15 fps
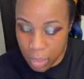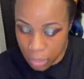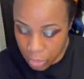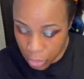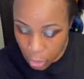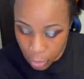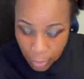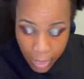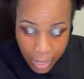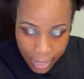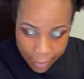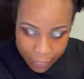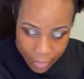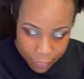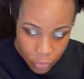So
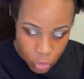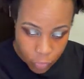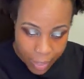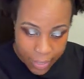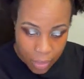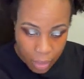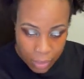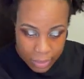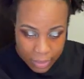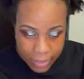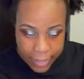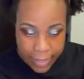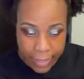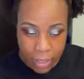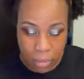I've never tried
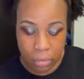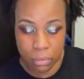Glossier